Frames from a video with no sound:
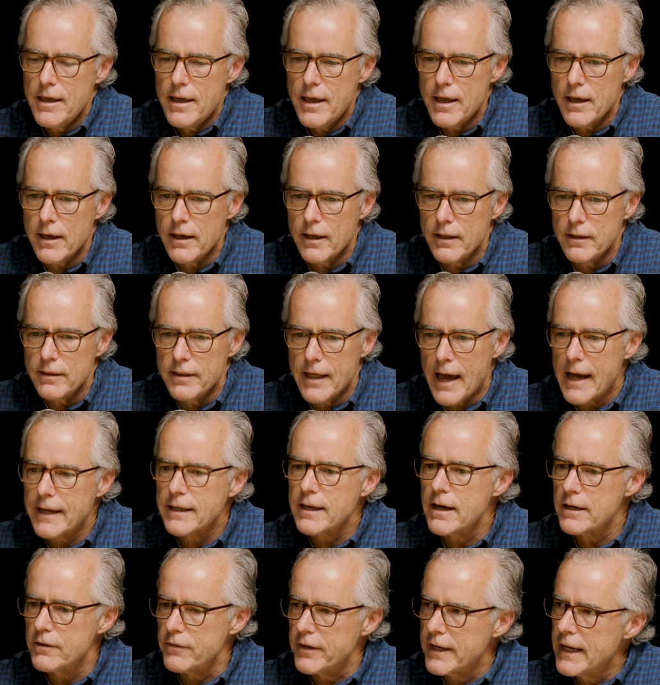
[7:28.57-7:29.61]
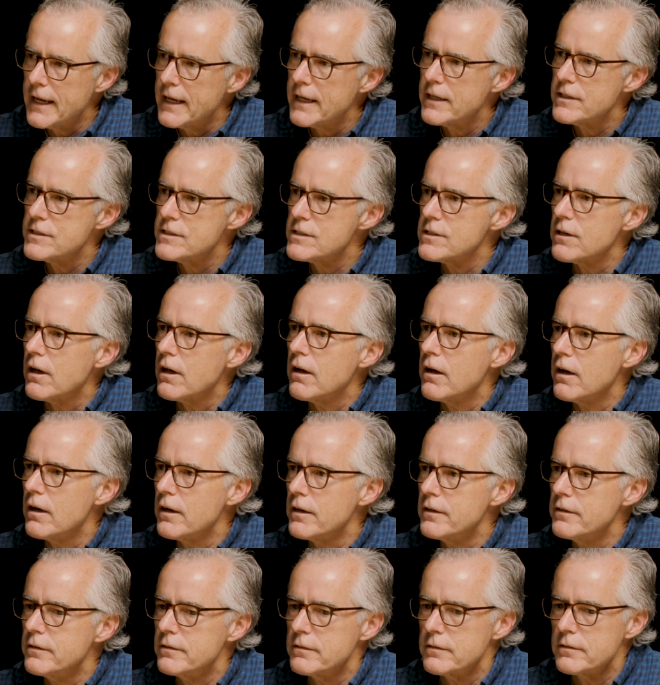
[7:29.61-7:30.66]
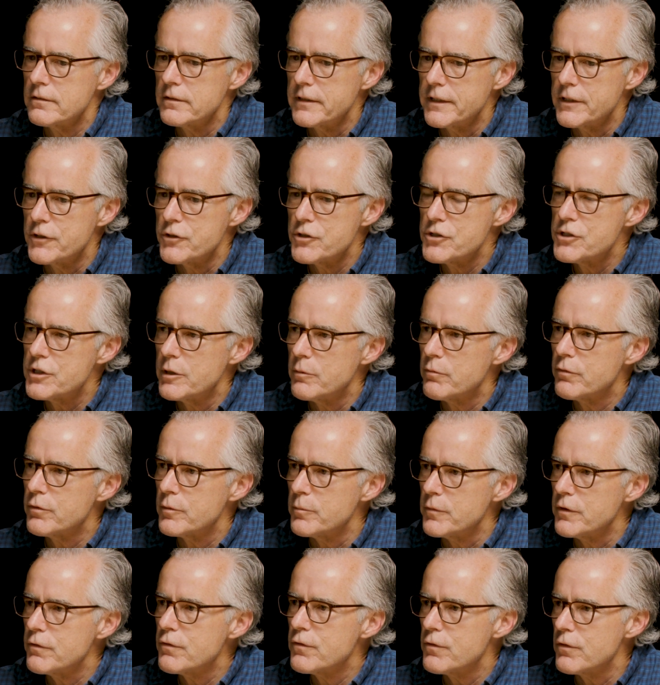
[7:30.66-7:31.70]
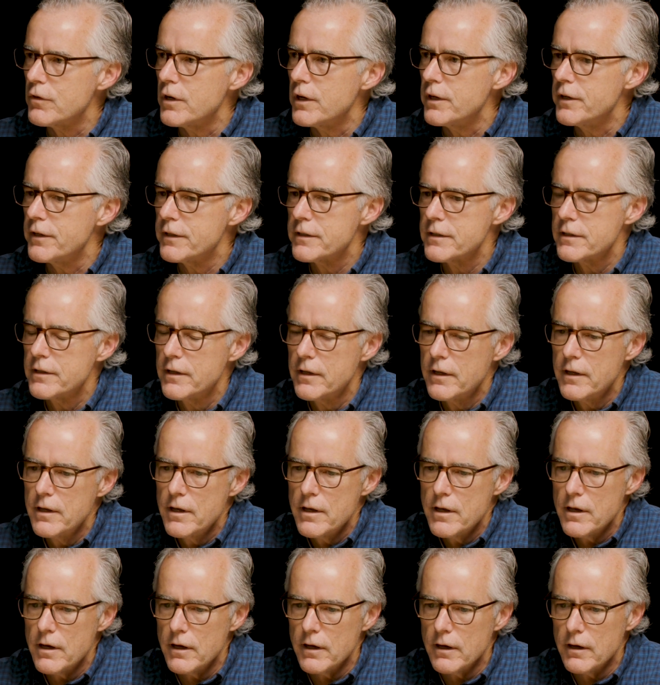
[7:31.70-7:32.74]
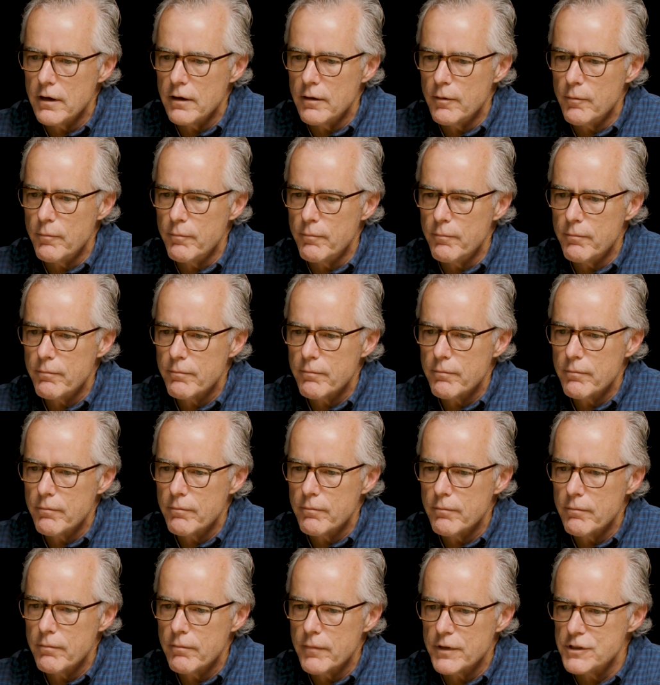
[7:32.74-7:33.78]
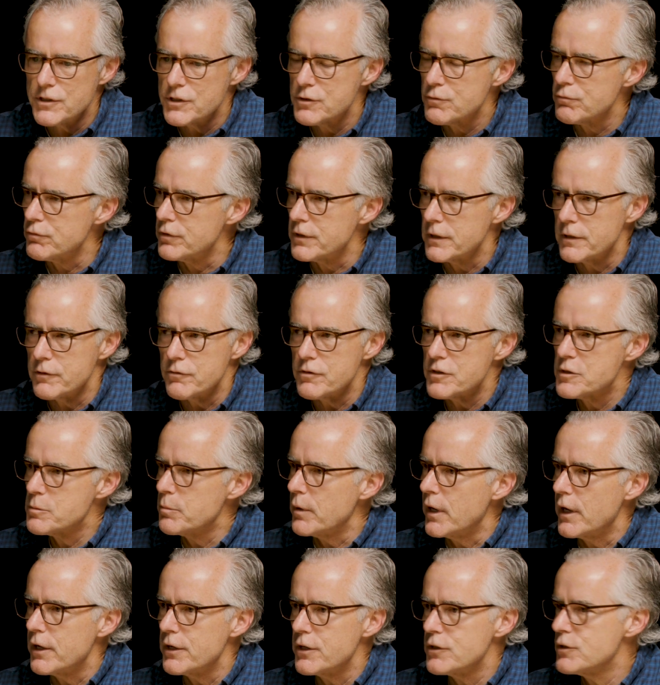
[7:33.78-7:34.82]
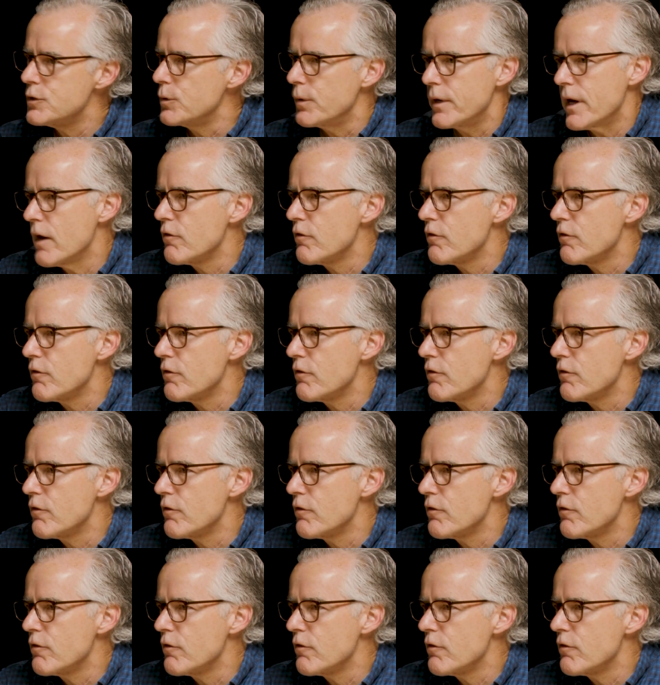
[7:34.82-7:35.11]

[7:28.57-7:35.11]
And that kind of hands-on leadership from the front, I just really responded to it.